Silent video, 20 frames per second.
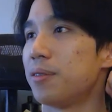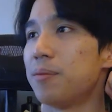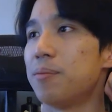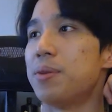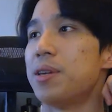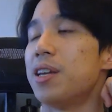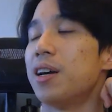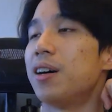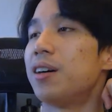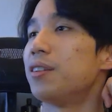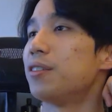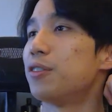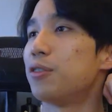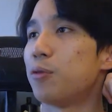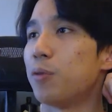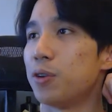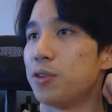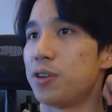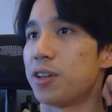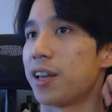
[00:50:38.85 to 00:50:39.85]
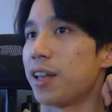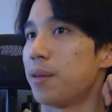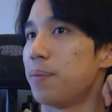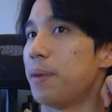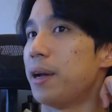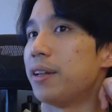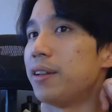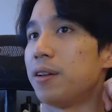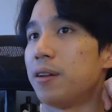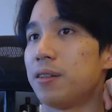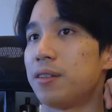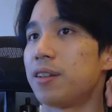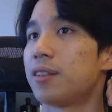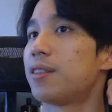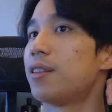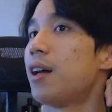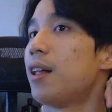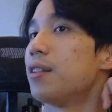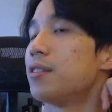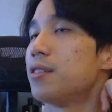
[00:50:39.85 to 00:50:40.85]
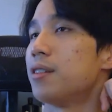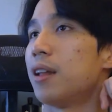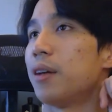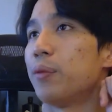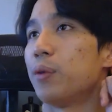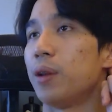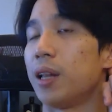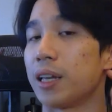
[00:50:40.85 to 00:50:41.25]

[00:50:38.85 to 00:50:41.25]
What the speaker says: beyond what you can imagine on technology level.